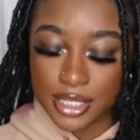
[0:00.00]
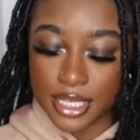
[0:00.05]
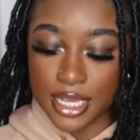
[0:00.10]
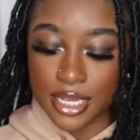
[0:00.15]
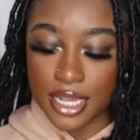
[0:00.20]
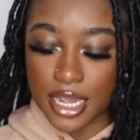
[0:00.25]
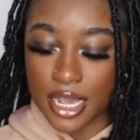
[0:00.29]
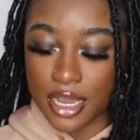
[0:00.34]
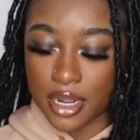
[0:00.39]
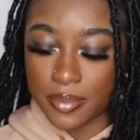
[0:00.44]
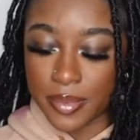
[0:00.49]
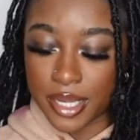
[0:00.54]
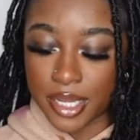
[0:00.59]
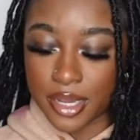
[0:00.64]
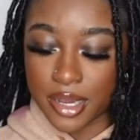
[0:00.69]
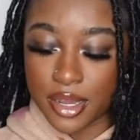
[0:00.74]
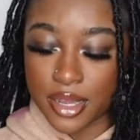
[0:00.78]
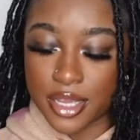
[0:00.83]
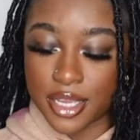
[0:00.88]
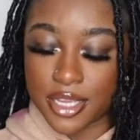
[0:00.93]
tech item I
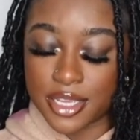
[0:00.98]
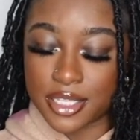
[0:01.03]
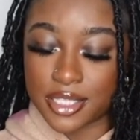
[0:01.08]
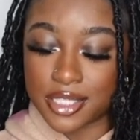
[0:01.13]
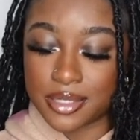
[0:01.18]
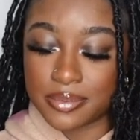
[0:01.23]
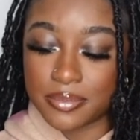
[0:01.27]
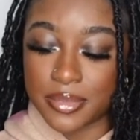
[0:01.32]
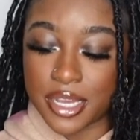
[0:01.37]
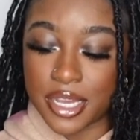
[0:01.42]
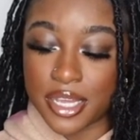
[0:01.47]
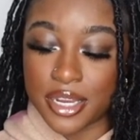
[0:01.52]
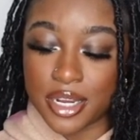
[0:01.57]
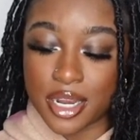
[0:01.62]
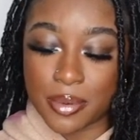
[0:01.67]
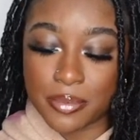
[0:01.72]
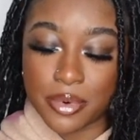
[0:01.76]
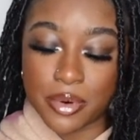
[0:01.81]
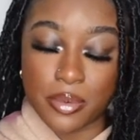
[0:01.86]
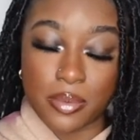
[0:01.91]
got is my
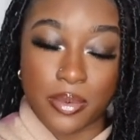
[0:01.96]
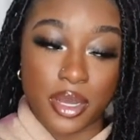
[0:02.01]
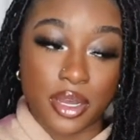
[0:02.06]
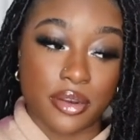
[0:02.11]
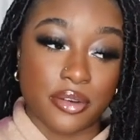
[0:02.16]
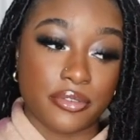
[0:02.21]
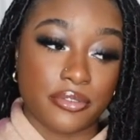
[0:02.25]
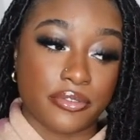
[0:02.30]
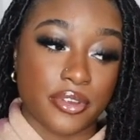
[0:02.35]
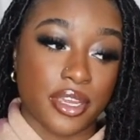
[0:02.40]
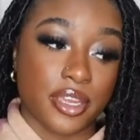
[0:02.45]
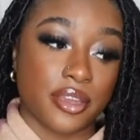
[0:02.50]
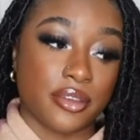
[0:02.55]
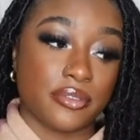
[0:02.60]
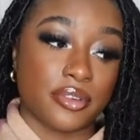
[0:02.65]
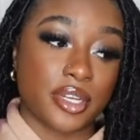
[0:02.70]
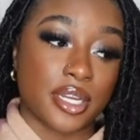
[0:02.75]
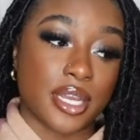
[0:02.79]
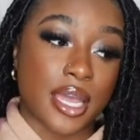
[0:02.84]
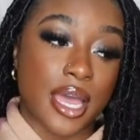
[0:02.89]
number one
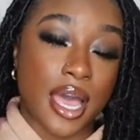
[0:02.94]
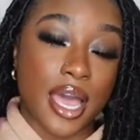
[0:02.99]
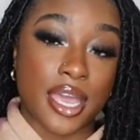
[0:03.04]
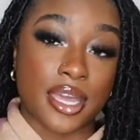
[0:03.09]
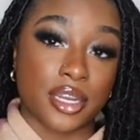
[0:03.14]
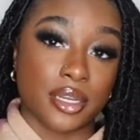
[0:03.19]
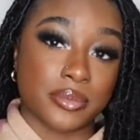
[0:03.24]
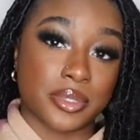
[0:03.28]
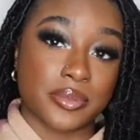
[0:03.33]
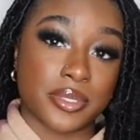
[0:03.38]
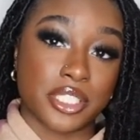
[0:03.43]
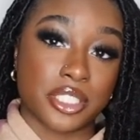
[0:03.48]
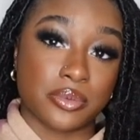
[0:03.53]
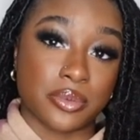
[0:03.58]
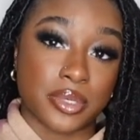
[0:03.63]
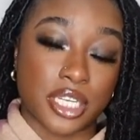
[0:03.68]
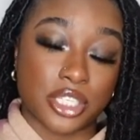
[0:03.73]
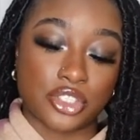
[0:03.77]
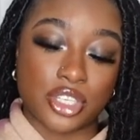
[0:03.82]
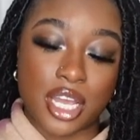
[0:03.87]
favorite item,
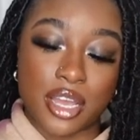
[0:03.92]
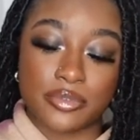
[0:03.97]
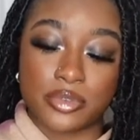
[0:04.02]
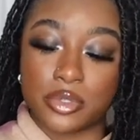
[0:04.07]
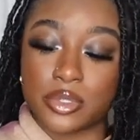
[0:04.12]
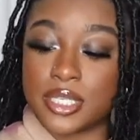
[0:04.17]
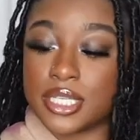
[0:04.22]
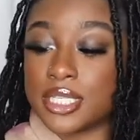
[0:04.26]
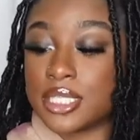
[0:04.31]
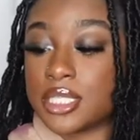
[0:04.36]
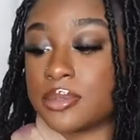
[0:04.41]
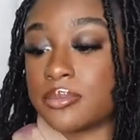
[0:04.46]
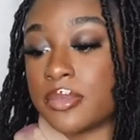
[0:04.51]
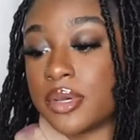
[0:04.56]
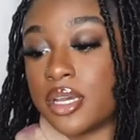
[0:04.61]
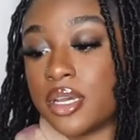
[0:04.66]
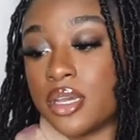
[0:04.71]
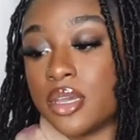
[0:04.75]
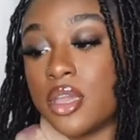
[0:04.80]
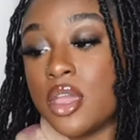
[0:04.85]
especially when I travel, is
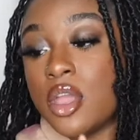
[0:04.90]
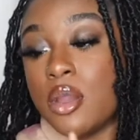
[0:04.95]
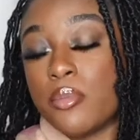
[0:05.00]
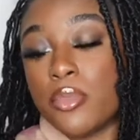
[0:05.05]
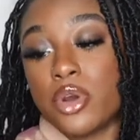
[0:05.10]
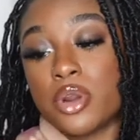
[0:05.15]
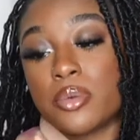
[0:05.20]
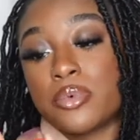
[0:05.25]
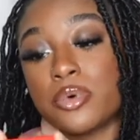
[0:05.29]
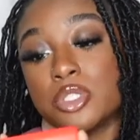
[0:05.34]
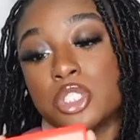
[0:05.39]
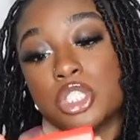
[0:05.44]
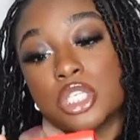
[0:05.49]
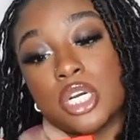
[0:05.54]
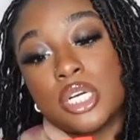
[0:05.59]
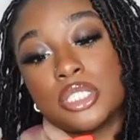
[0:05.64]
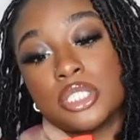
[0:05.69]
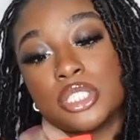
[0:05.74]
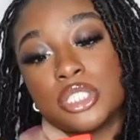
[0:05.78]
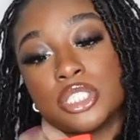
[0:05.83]
my portable
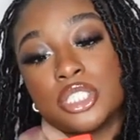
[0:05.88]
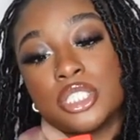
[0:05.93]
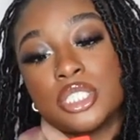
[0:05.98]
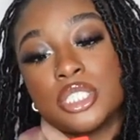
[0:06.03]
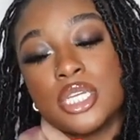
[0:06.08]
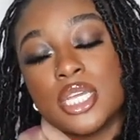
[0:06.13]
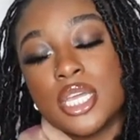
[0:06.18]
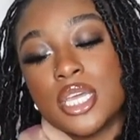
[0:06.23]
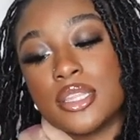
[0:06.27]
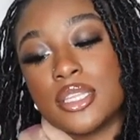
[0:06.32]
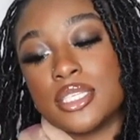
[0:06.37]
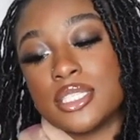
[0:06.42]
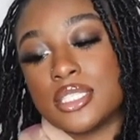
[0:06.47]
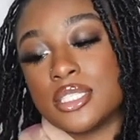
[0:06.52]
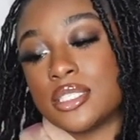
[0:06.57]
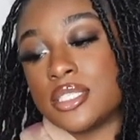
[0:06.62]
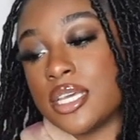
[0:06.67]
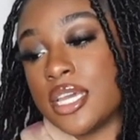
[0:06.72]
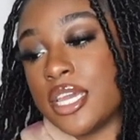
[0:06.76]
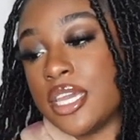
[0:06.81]
charger. This
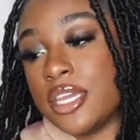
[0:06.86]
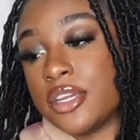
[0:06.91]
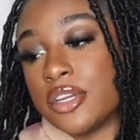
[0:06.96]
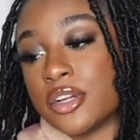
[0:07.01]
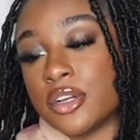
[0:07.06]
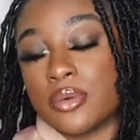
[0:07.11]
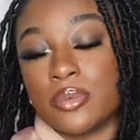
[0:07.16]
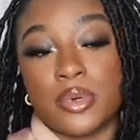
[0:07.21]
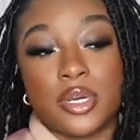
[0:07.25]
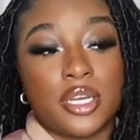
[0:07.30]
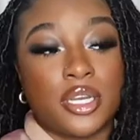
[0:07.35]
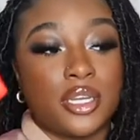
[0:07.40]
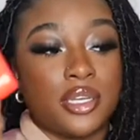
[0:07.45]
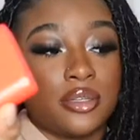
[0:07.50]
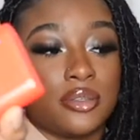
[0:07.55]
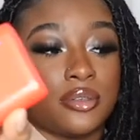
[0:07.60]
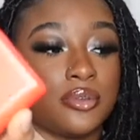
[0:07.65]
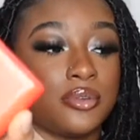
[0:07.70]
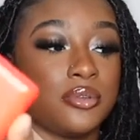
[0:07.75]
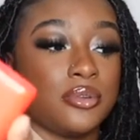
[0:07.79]
is the Anchor
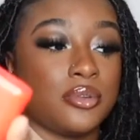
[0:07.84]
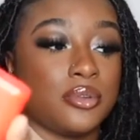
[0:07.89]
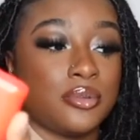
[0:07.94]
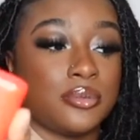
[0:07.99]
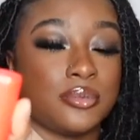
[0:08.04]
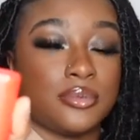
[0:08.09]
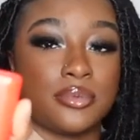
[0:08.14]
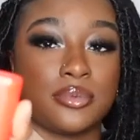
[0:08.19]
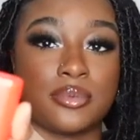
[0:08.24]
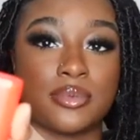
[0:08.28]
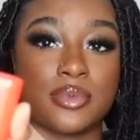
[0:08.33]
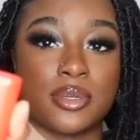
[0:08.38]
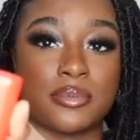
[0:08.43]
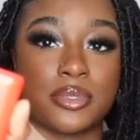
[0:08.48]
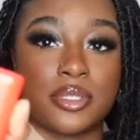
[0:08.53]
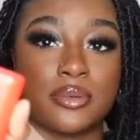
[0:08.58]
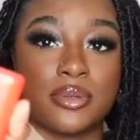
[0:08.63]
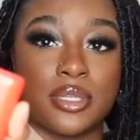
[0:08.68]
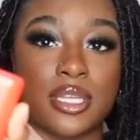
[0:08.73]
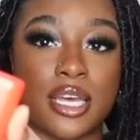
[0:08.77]
one. Ooh, I'm
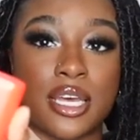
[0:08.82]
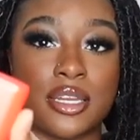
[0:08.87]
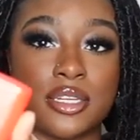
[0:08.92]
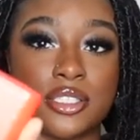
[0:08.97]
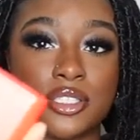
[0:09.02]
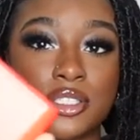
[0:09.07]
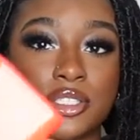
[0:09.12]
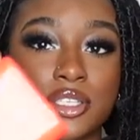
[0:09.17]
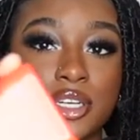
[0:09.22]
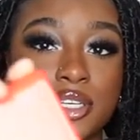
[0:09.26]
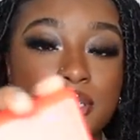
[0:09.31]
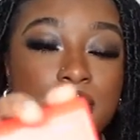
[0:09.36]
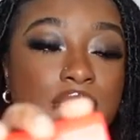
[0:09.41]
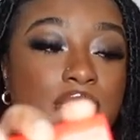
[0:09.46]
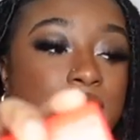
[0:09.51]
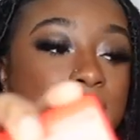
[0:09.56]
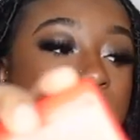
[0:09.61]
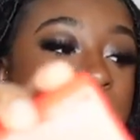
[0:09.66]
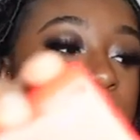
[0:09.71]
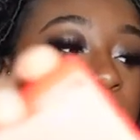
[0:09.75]
so glad it's charged
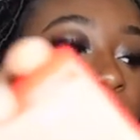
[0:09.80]
up.